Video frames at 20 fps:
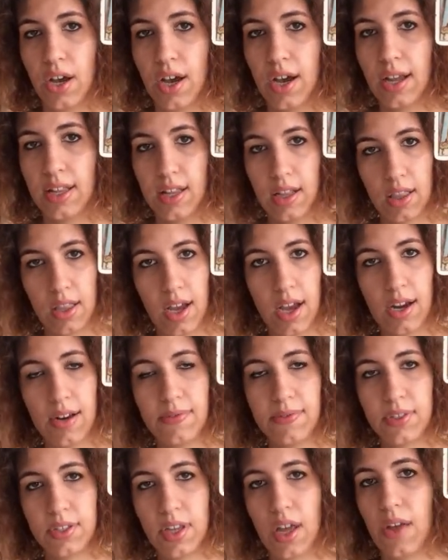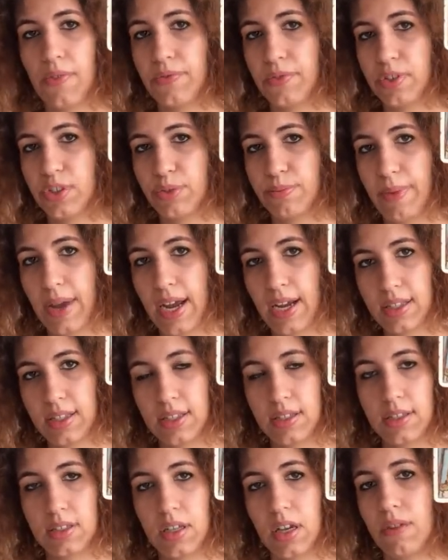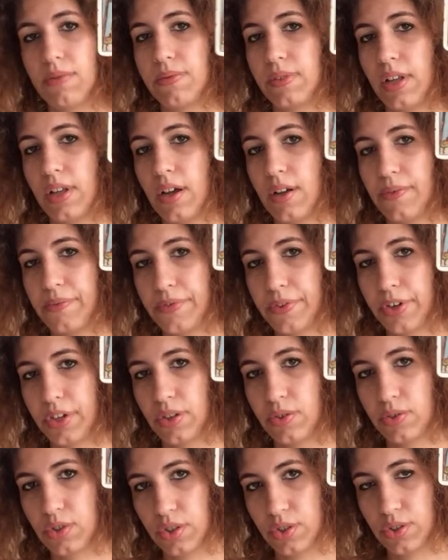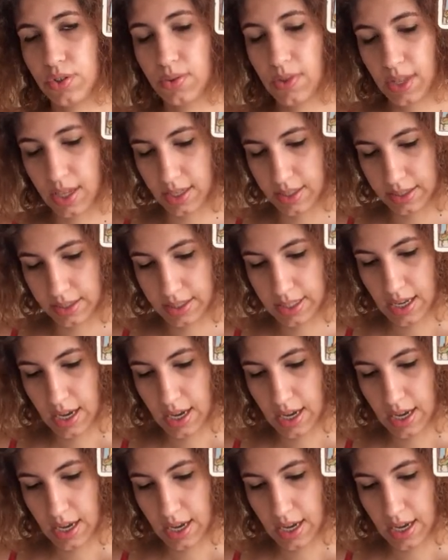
and a lot of self-respect and self-love for you to do this.